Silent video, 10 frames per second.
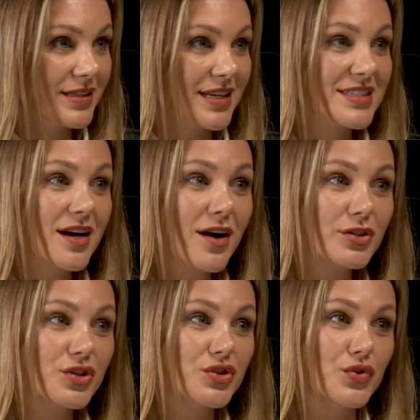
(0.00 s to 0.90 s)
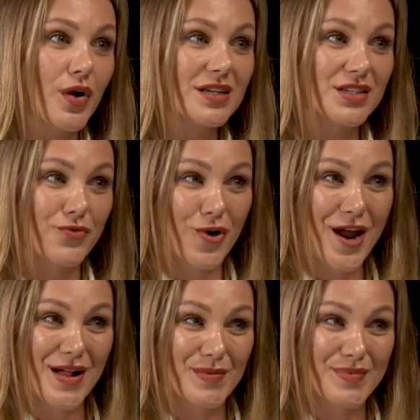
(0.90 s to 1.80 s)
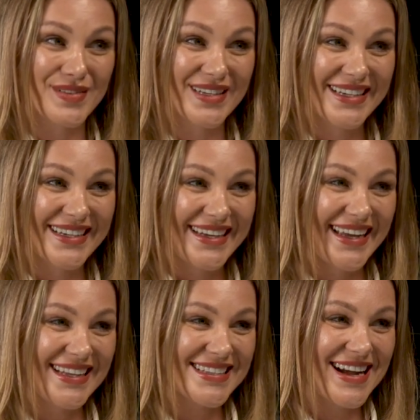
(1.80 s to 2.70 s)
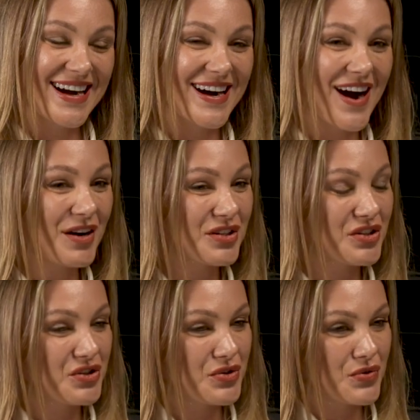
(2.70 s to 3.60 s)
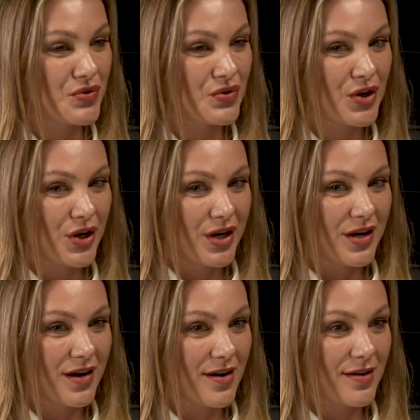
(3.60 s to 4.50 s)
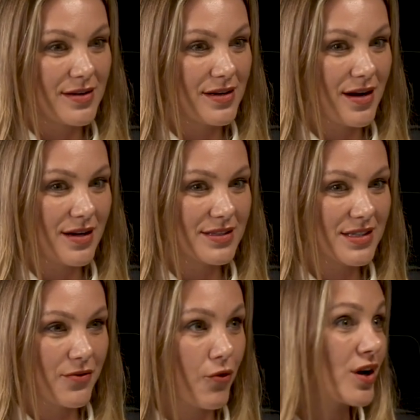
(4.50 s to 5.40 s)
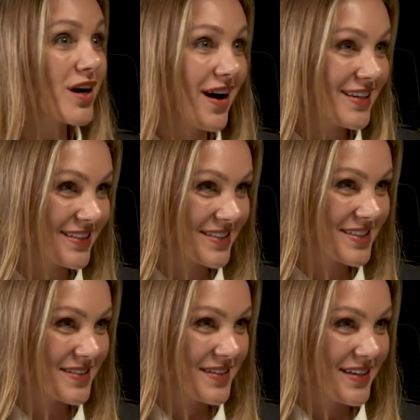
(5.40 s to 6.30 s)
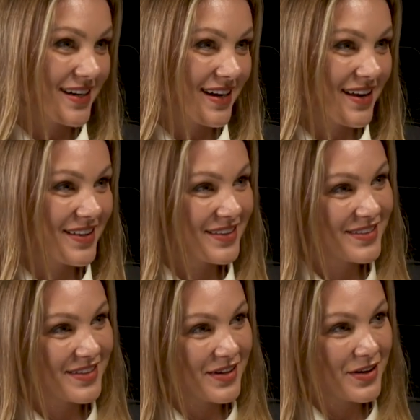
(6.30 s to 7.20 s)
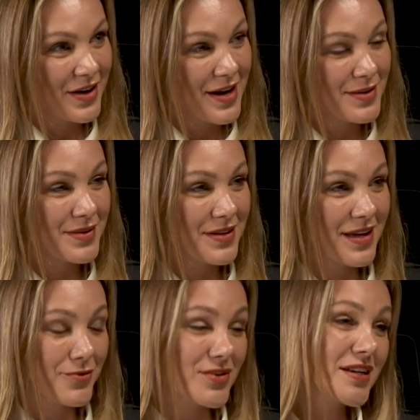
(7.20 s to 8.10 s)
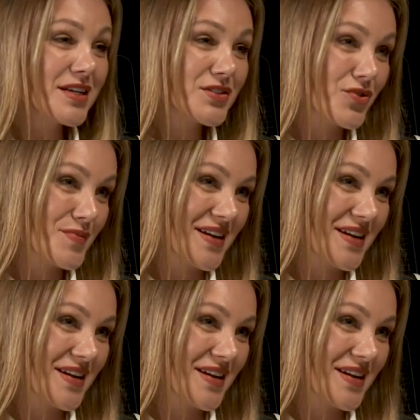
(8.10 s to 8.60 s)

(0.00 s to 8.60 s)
It's hard to ask for help. Mm-hmm. It's hard to ask for guidance. Okay. And it resonates with me a